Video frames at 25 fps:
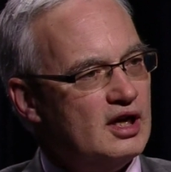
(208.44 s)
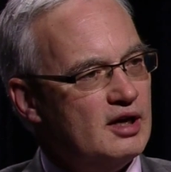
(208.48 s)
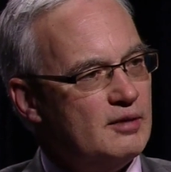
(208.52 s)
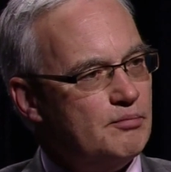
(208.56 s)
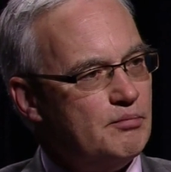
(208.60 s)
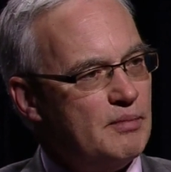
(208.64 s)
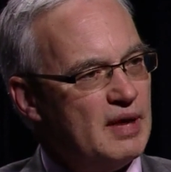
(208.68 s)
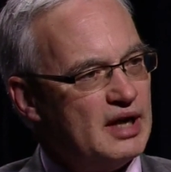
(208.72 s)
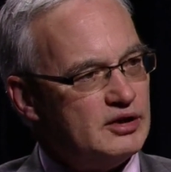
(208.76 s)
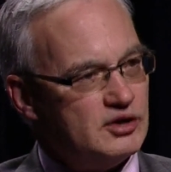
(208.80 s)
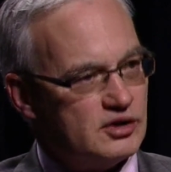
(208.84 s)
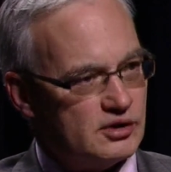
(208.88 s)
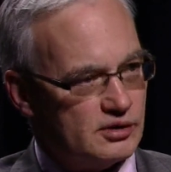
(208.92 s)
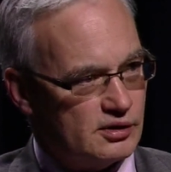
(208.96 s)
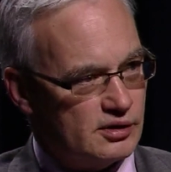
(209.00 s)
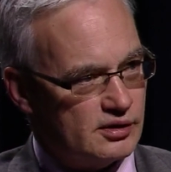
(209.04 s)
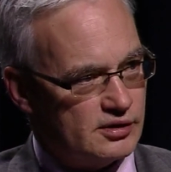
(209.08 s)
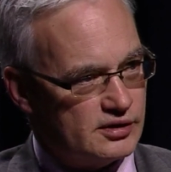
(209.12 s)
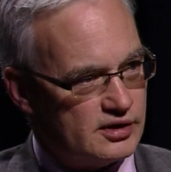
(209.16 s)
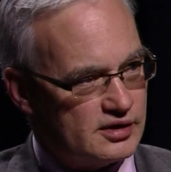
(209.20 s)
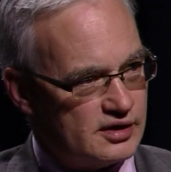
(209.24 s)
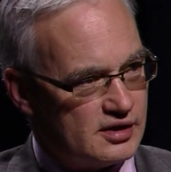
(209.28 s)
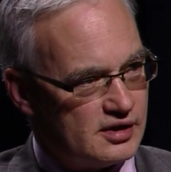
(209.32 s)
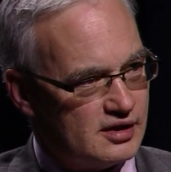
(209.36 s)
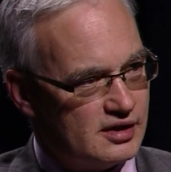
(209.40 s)

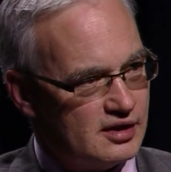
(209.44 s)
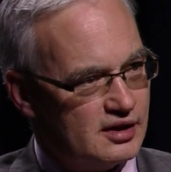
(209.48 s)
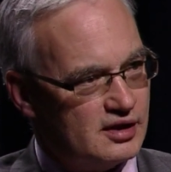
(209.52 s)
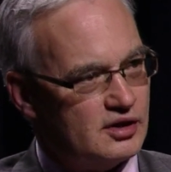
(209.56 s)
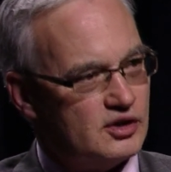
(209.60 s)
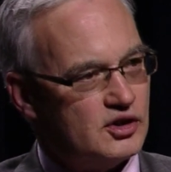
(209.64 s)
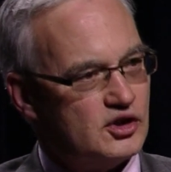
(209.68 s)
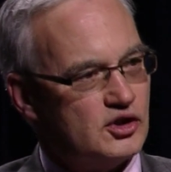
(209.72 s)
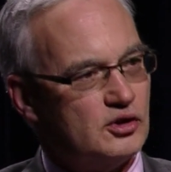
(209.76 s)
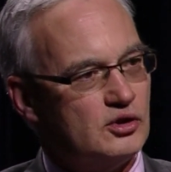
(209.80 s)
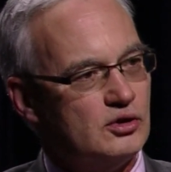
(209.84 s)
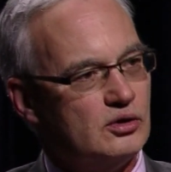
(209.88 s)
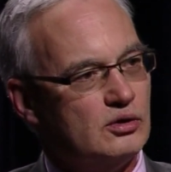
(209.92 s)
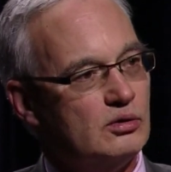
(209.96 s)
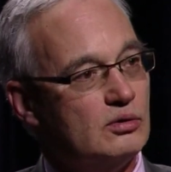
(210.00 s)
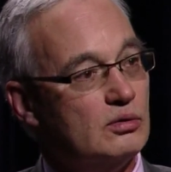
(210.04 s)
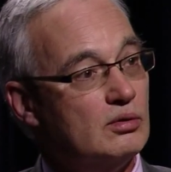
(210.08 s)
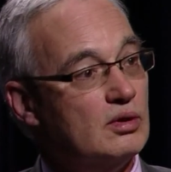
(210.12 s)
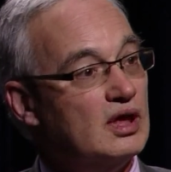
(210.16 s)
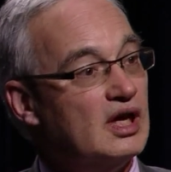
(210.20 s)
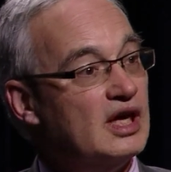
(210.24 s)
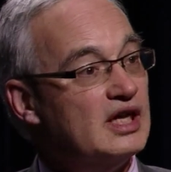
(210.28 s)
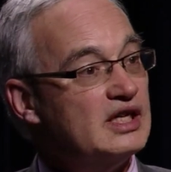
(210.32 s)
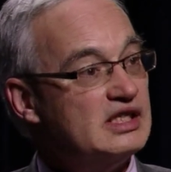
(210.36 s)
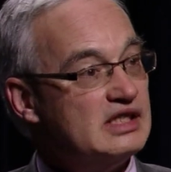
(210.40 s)
mentors to
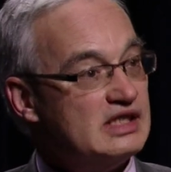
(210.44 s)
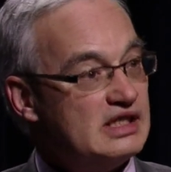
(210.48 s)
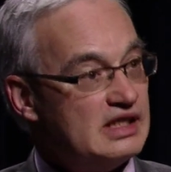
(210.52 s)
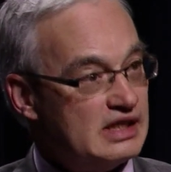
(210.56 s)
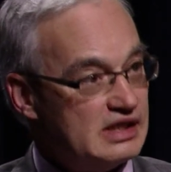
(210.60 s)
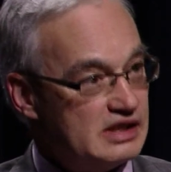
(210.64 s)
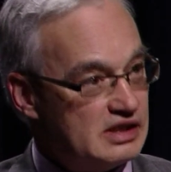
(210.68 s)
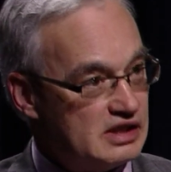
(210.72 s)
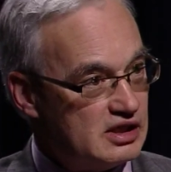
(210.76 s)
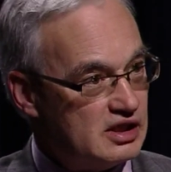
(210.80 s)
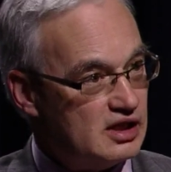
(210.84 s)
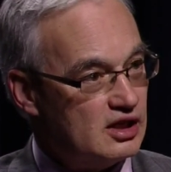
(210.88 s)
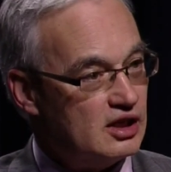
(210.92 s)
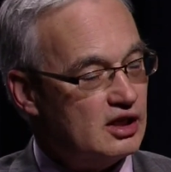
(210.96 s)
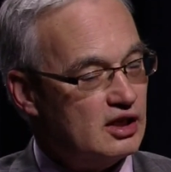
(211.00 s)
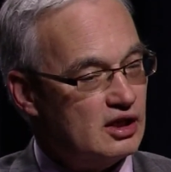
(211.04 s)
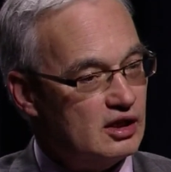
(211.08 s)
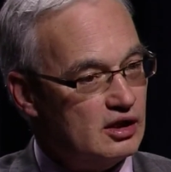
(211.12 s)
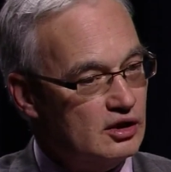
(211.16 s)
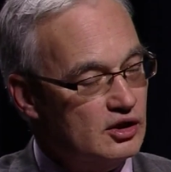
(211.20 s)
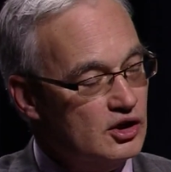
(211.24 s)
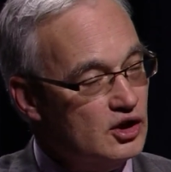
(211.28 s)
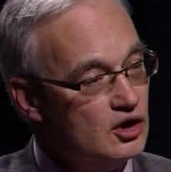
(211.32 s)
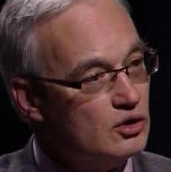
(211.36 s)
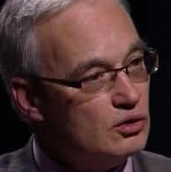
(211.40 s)
mm. assist
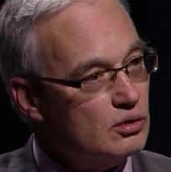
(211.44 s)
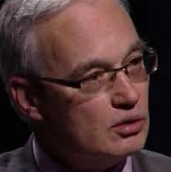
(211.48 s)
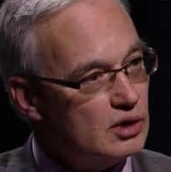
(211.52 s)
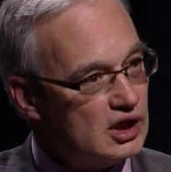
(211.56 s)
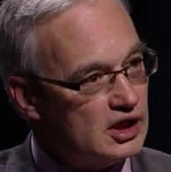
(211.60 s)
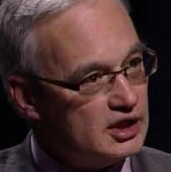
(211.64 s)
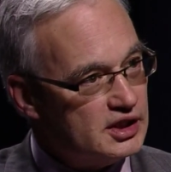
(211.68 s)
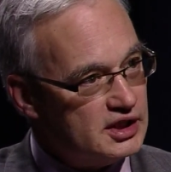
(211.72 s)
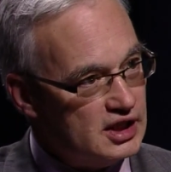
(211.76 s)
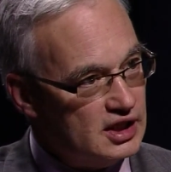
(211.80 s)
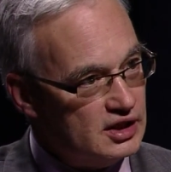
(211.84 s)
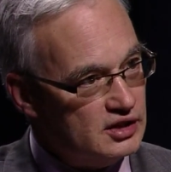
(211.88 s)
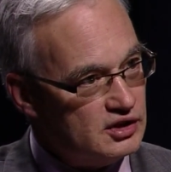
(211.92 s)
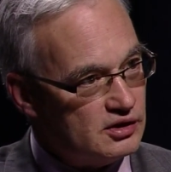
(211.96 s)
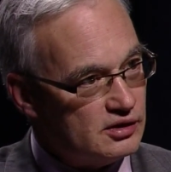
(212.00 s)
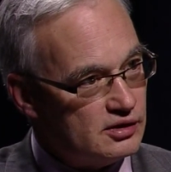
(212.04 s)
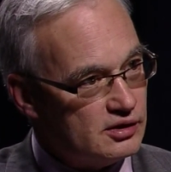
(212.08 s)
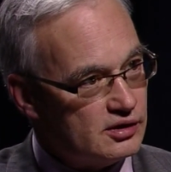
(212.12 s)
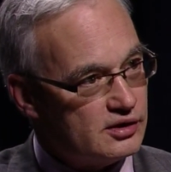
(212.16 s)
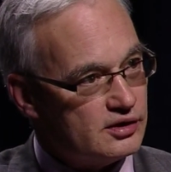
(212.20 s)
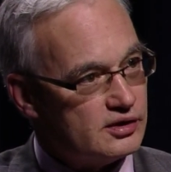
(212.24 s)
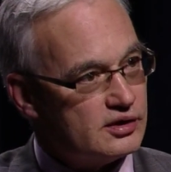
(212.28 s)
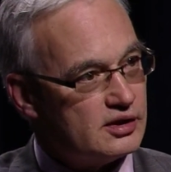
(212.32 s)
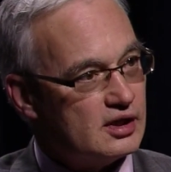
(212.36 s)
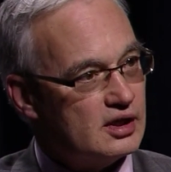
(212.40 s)
newer
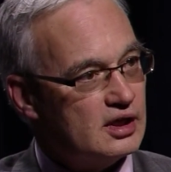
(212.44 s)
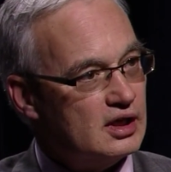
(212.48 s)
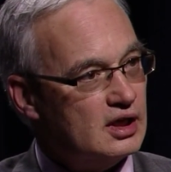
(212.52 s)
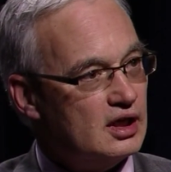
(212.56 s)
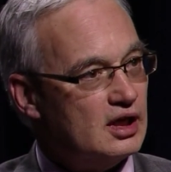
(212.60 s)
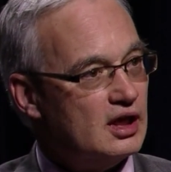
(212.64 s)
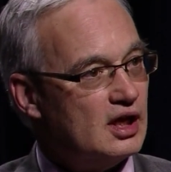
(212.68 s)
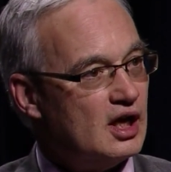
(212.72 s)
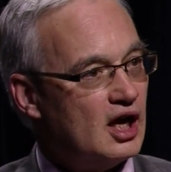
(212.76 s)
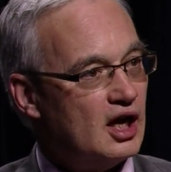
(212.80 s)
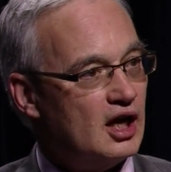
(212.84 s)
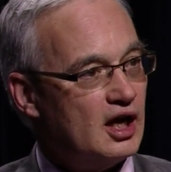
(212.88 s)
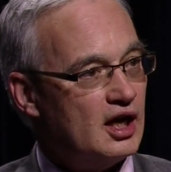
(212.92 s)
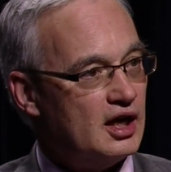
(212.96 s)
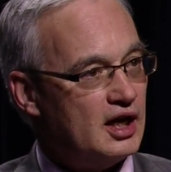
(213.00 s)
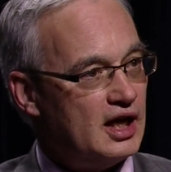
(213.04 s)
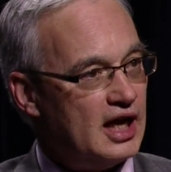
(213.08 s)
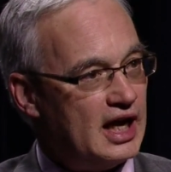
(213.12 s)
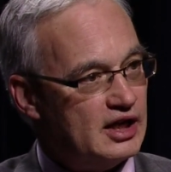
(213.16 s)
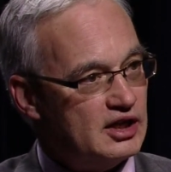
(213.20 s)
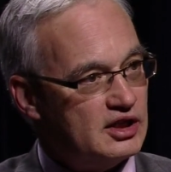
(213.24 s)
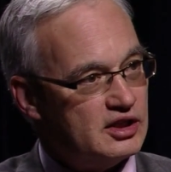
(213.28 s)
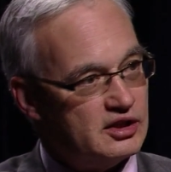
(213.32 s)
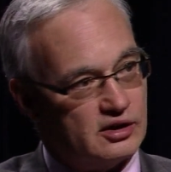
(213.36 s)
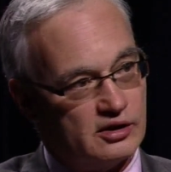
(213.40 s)
teachers uh,
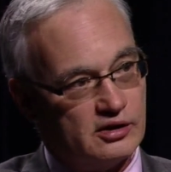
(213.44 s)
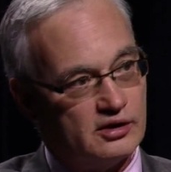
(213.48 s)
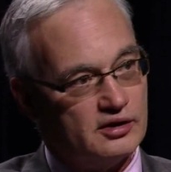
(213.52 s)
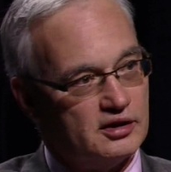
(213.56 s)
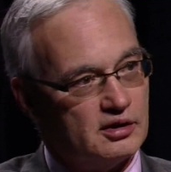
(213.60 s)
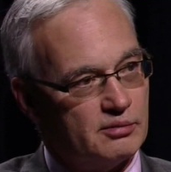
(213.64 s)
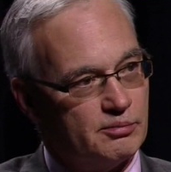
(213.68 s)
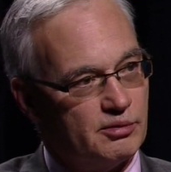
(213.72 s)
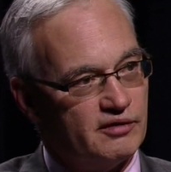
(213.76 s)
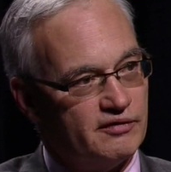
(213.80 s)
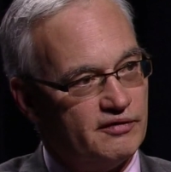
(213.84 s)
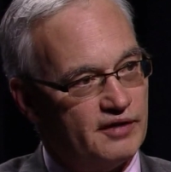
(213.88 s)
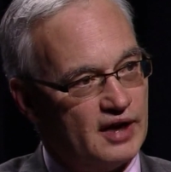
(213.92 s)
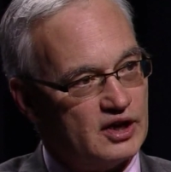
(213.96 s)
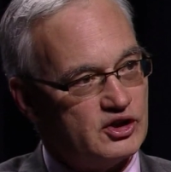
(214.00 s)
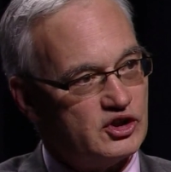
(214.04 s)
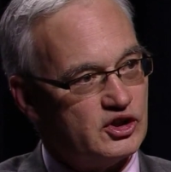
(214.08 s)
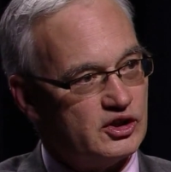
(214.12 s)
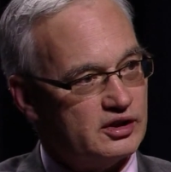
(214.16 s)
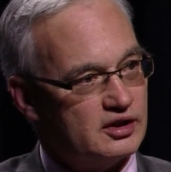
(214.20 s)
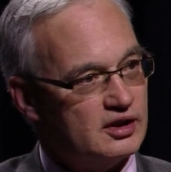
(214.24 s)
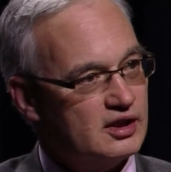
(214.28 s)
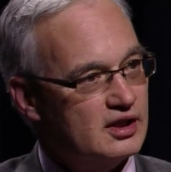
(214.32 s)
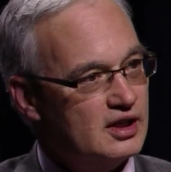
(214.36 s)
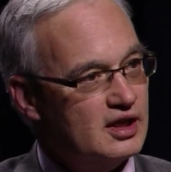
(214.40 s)
enter the
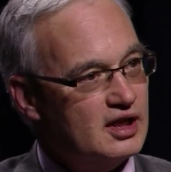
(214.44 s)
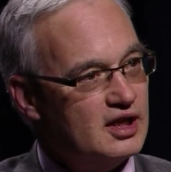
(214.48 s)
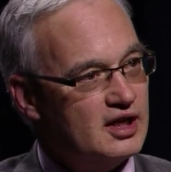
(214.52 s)
profession.